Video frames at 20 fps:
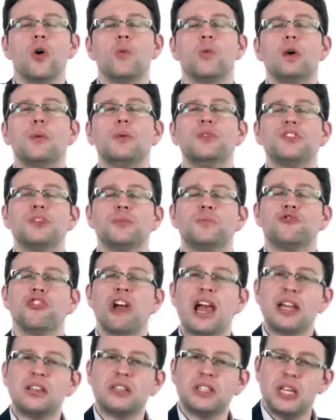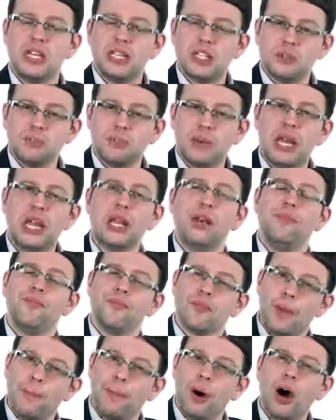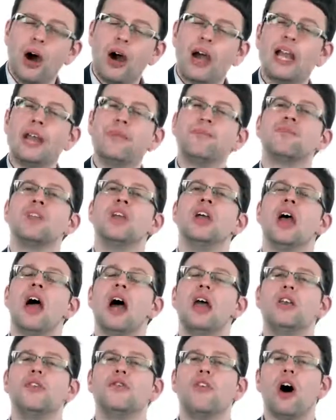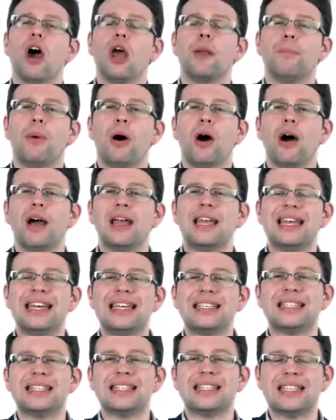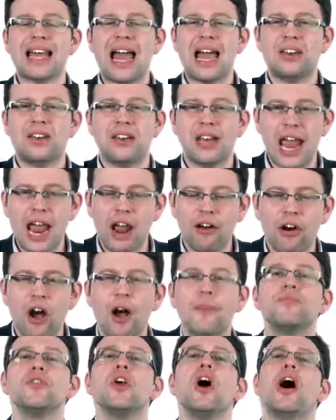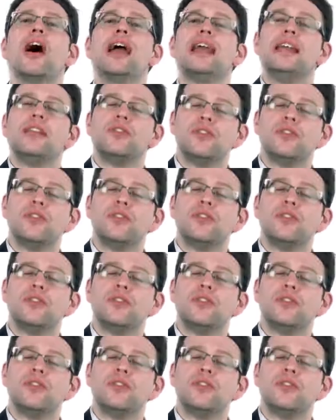we will subtract its mean, pi, and divide by its standard error, i.e.